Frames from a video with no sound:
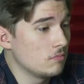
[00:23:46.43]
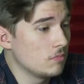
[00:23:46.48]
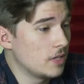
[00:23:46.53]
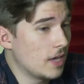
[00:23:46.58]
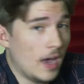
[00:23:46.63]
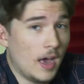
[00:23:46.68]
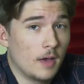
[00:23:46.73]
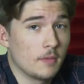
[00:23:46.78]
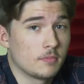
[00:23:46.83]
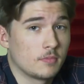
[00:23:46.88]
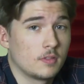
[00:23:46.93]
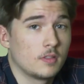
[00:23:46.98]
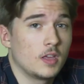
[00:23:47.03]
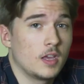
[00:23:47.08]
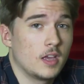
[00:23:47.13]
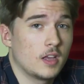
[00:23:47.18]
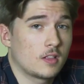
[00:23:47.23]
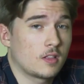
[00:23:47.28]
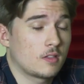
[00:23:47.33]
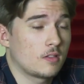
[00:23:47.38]
Yeah,
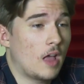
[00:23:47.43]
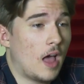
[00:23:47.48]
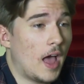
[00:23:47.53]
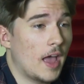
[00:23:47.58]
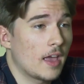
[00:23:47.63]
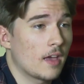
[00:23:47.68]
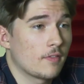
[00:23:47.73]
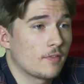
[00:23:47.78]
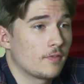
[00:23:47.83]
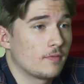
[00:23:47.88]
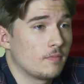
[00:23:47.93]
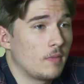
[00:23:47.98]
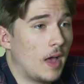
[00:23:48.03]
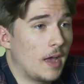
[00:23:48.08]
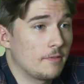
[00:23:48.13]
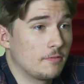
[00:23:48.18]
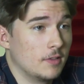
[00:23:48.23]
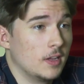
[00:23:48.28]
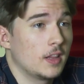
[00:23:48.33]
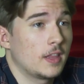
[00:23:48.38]
I
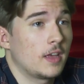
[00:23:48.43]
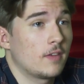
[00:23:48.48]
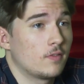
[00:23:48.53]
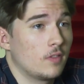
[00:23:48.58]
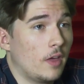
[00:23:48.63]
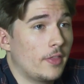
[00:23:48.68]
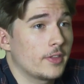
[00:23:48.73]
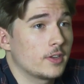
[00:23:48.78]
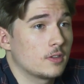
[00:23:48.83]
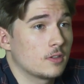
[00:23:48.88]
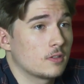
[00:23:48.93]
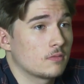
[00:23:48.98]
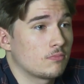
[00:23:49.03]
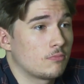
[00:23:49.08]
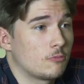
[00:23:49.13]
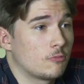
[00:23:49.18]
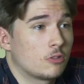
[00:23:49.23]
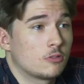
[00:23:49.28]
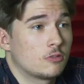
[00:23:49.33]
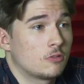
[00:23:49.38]
really have nothing to
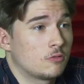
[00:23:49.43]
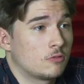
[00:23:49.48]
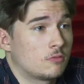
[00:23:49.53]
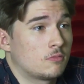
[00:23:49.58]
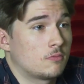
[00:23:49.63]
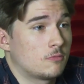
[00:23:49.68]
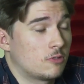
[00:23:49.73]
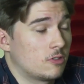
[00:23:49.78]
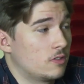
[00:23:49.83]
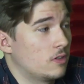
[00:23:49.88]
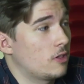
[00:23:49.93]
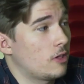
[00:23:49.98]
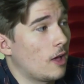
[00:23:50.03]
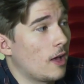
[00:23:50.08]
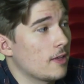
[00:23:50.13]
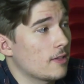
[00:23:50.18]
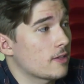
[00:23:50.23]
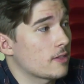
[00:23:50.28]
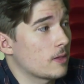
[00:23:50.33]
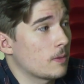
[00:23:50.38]

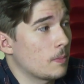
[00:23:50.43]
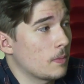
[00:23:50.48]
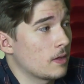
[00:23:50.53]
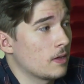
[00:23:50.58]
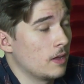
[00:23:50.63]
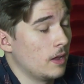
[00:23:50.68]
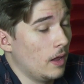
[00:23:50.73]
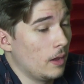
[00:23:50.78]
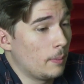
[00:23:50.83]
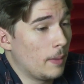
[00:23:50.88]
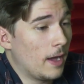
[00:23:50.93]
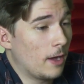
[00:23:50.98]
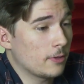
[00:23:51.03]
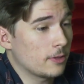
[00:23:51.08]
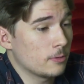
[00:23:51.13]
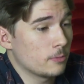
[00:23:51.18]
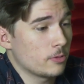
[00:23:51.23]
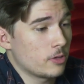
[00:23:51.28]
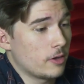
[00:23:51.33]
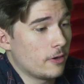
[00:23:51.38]
criticize it about.
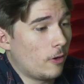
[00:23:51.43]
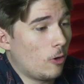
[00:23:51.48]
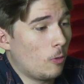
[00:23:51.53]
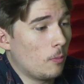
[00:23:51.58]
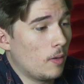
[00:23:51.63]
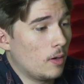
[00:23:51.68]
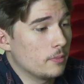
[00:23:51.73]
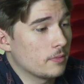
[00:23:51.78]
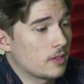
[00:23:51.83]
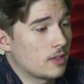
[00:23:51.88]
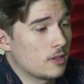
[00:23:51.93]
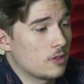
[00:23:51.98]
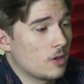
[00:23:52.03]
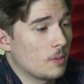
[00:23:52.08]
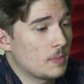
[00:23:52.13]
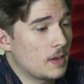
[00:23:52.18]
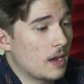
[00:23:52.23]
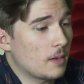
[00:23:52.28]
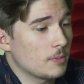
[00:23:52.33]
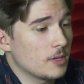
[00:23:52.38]
There was no moments that
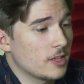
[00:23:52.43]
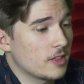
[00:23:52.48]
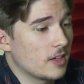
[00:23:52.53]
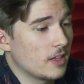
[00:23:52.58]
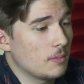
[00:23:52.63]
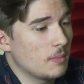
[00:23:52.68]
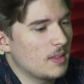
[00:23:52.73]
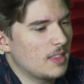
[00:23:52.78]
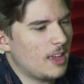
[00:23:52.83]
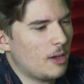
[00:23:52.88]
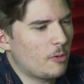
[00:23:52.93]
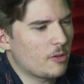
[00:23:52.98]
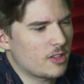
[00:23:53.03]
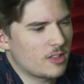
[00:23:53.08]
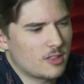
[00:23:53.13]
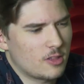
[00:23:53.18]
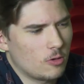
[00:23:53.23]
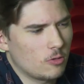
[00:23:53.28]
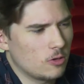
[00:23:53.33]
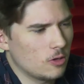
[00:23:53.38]
jumped out at me saying that
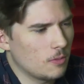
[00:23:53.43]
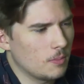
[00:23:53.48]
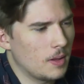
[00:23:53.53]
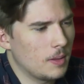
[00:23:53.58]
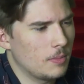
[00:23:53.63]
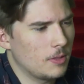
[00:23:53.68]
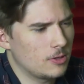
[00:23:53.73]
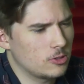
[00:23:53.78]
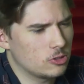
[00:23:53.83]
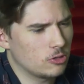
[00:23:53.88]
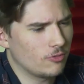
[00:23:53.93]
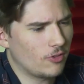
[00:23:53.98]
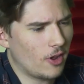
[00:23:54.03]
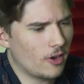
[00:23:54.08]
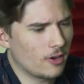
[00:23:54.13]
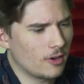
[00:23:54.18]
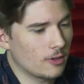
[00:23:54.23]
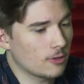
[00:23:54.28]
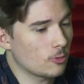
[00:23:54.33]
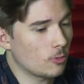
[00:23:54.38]
wasn't so good. Maybe they should have
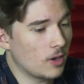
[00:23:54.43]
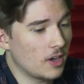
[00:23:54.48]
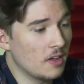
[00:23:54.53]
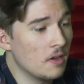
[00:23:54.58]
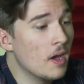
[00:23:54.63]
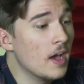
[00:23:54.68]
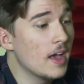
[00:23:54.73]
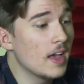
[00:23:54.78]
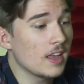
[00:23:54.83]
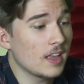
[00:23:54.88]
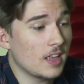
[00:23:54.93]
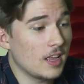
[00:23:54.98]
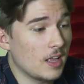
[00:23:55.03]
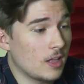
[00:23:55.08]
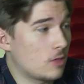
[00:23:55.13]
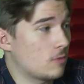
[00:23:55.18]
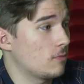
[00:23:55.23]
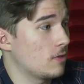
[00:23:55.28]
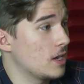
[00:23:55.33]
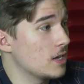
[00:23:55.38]
done another way.
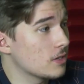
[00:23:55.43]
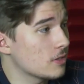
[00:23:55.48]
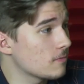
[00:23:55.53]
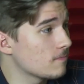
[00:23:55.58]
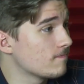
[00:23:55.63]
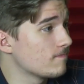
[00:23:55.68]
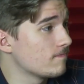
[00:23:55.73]
It's great.